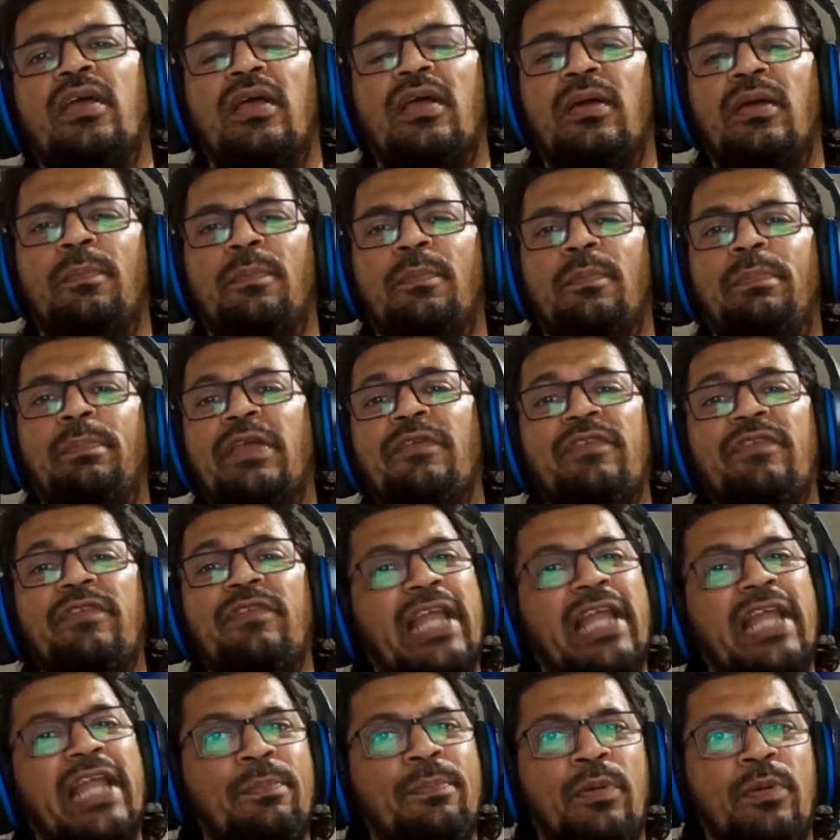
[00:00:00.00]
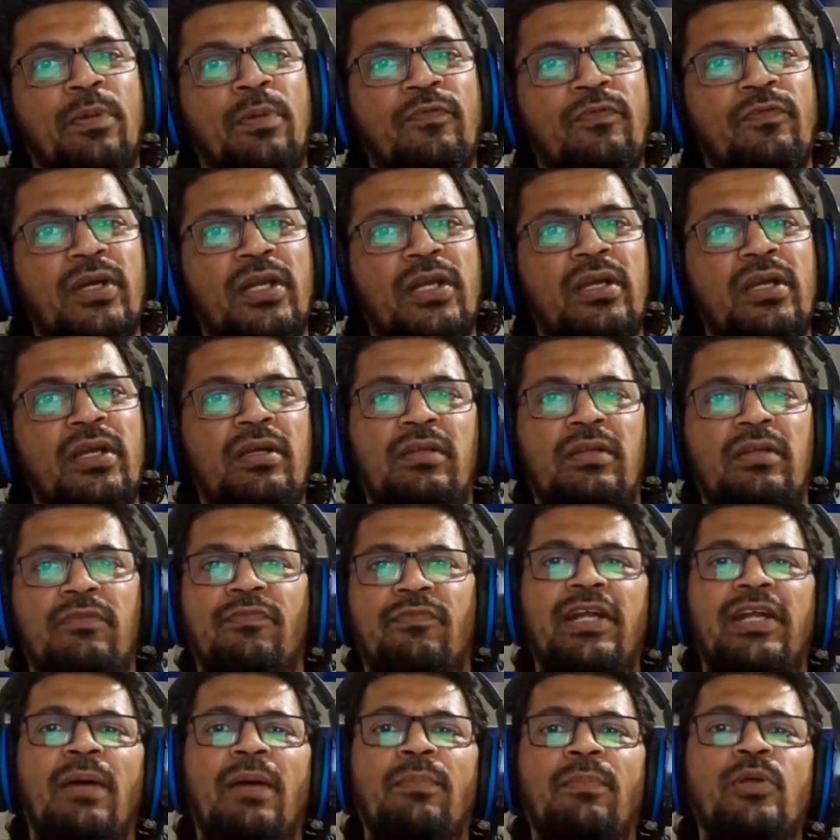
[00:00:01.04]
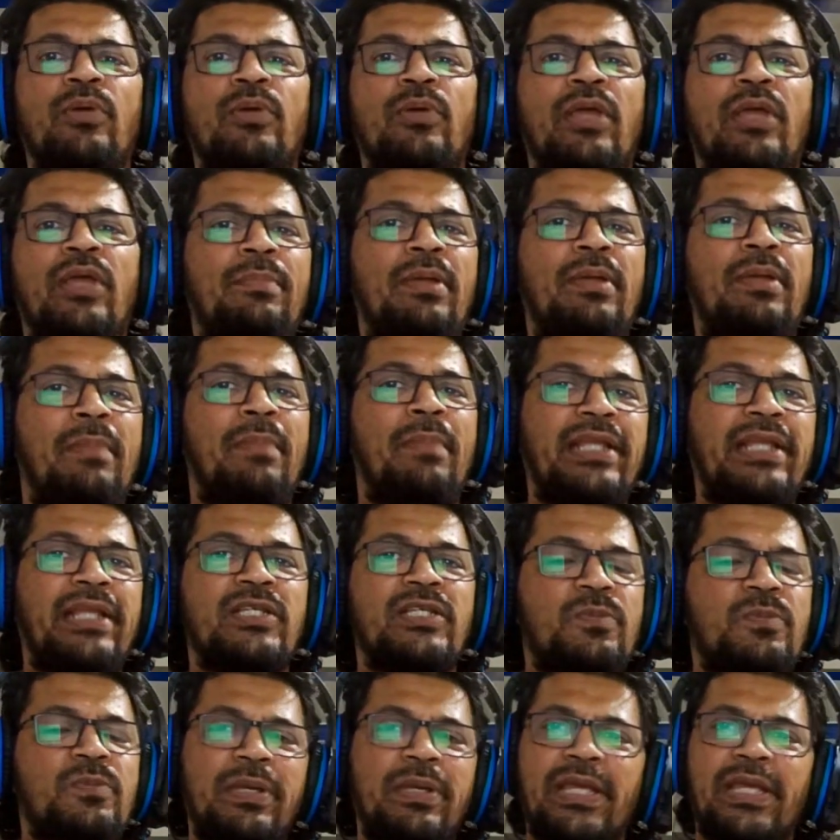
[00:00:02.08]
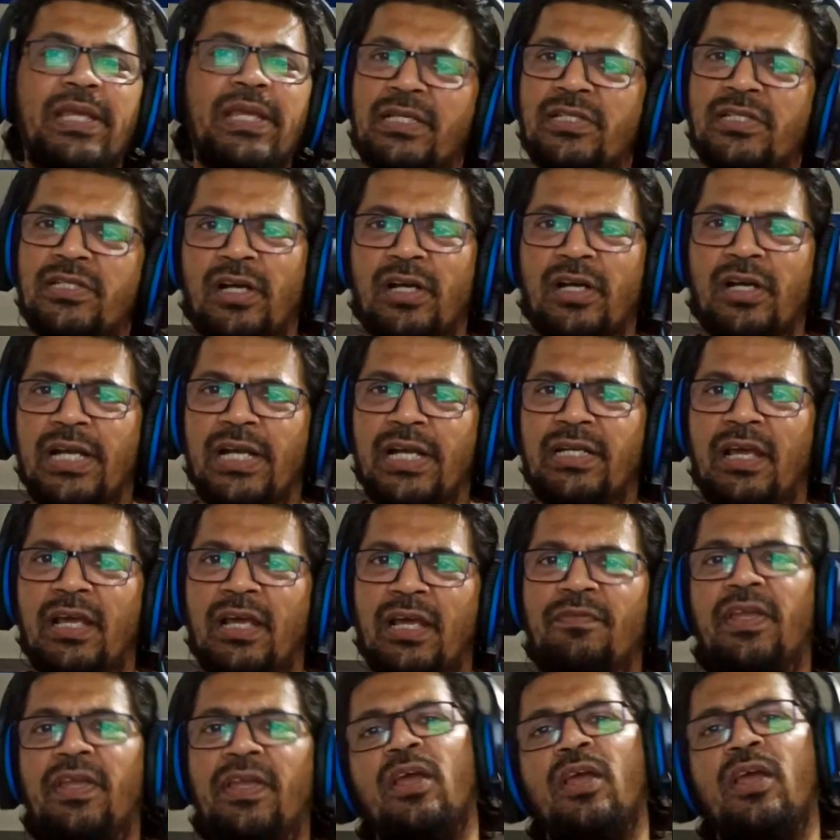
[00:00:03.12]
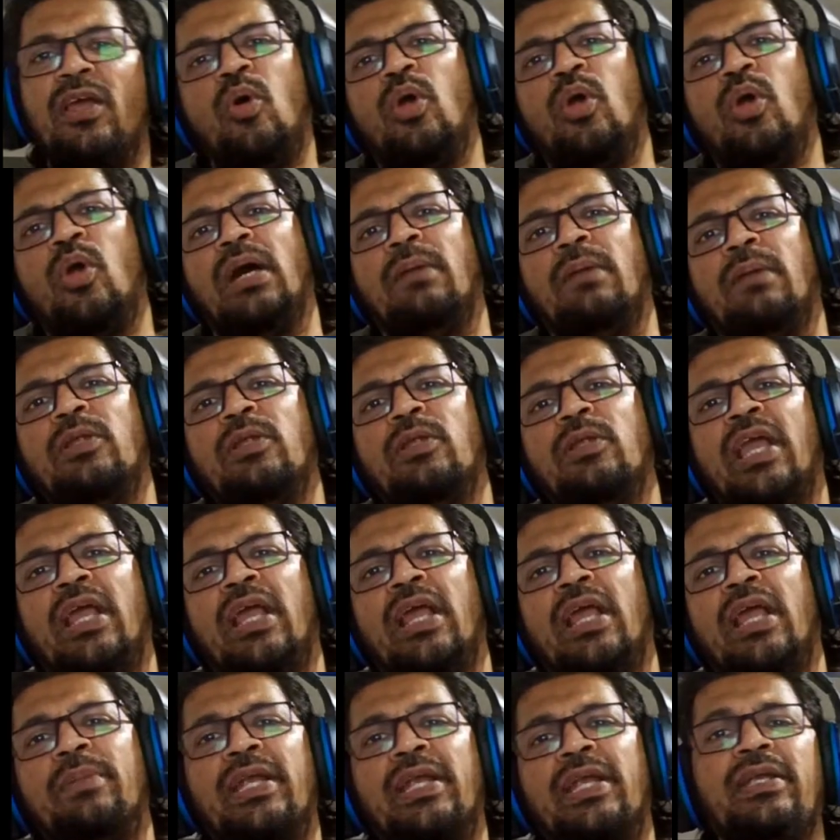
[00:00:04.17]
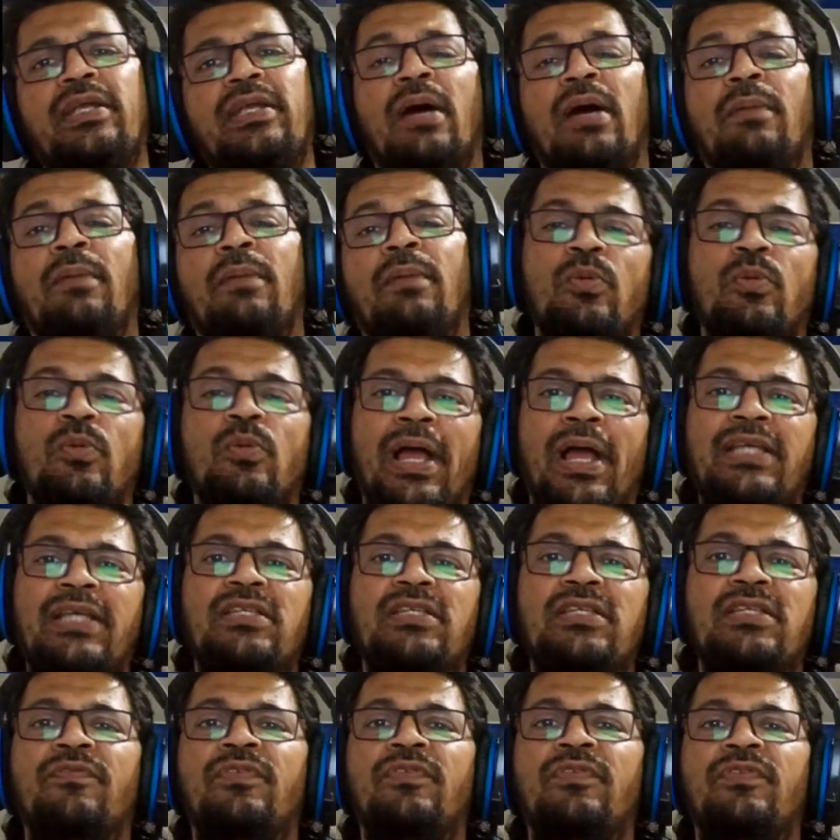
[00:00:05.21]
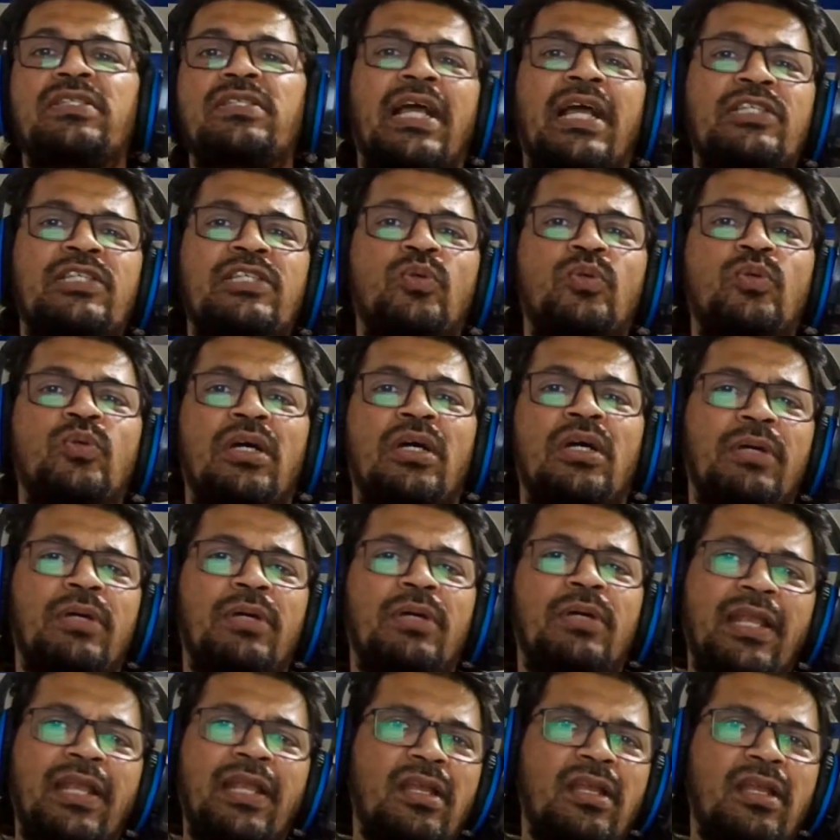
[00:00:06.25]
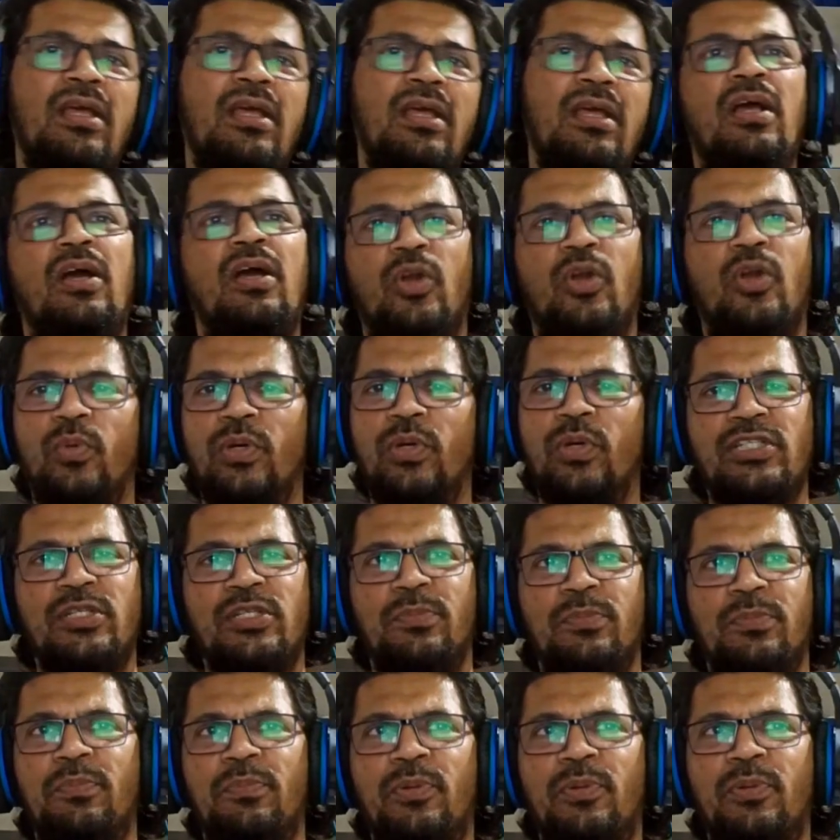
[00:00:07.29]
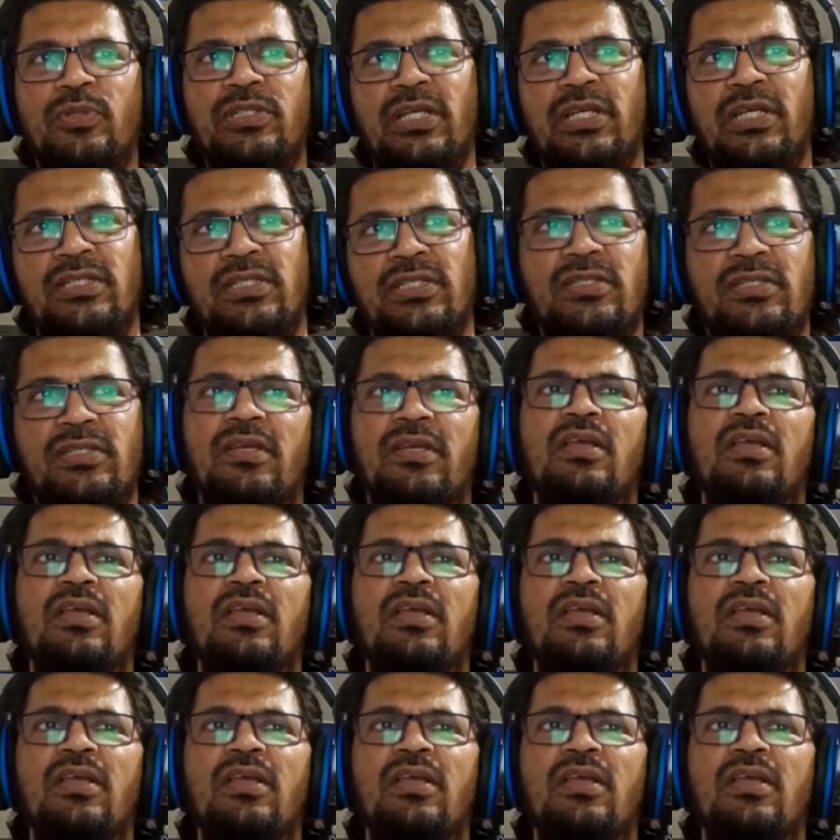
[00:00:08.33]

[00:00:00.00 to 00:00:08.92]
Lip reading: PV type of work, where W can be minus P external delta V, or W can be W max if it is isothermal and reversible process.